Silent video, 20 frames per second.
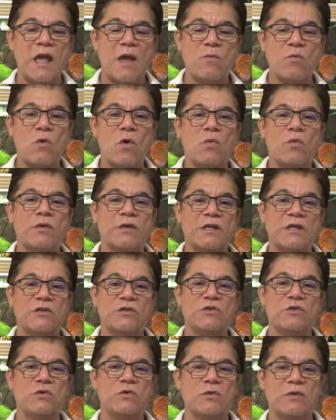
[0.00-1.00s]
and what we need
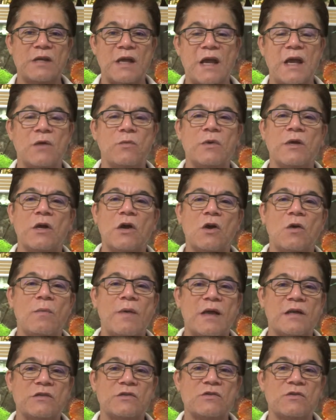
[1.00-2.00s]
to do and how we go
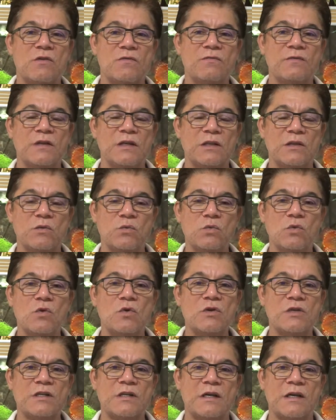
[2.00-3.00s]
about softening the
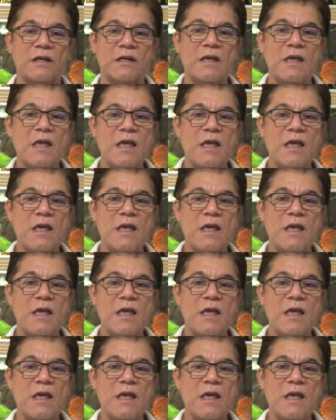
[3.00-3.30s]
water.